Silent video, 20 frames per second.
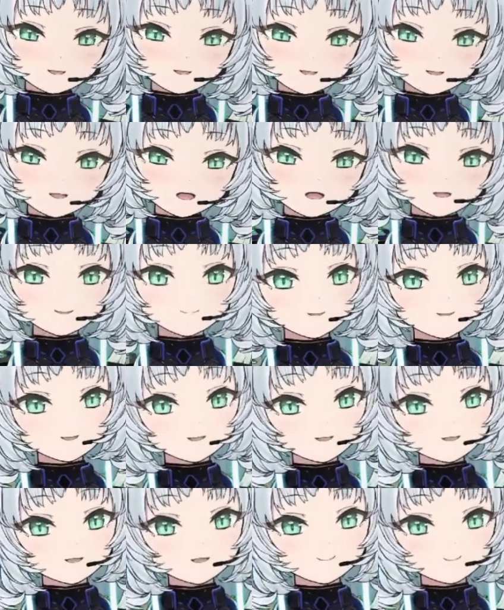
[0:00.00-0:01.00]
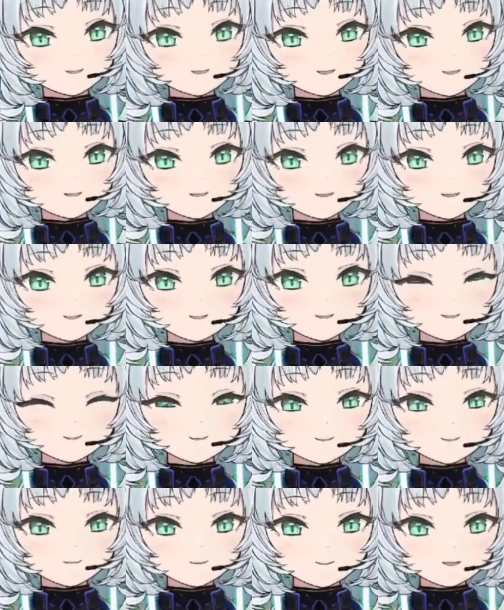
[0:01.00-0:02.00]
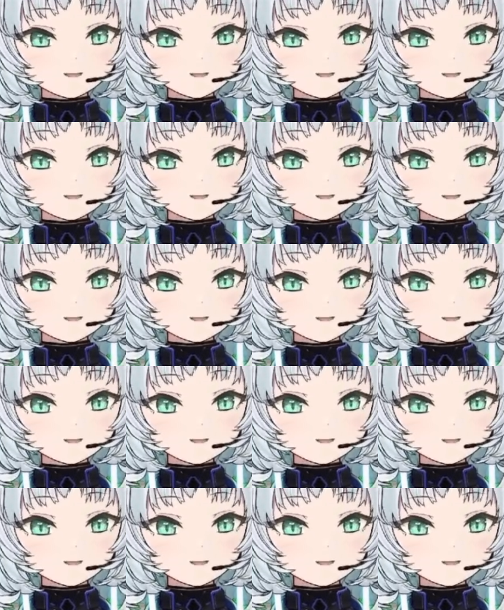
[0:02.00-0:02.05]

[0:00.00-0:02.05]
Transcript: That's pretty obvious. A good story.